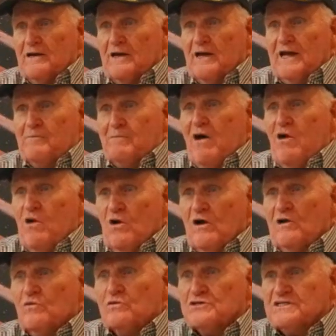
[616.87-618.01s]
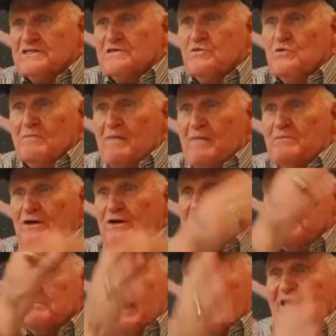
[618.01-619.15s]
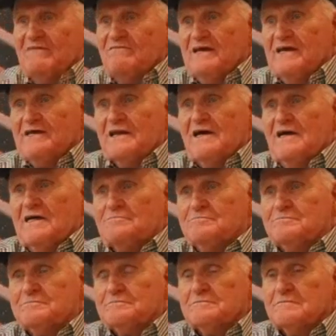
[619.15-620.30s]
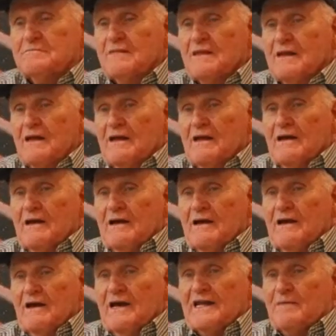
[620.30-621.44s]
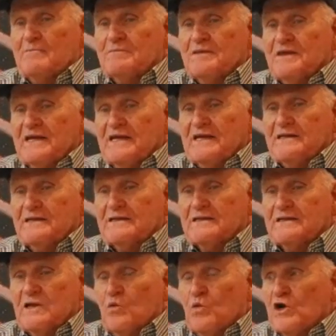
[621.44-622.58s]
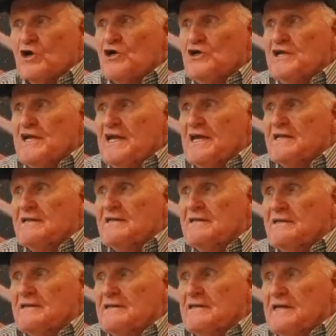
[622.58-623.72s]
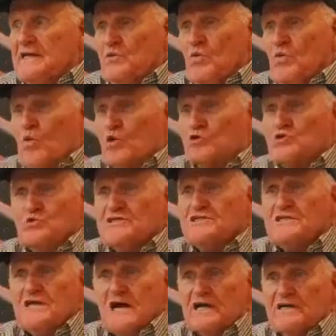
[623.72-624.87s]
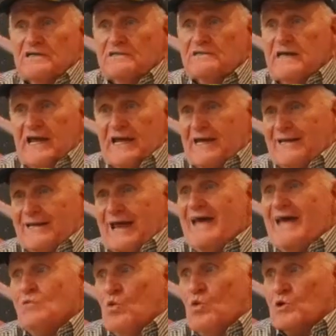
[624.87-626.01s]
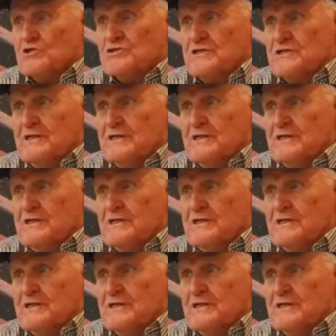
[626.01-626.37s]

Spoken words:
And my heart was still with my buddies back in Vietnam. And I'm thinking, we're good at getting in wars, we're just not good at getting out of wars.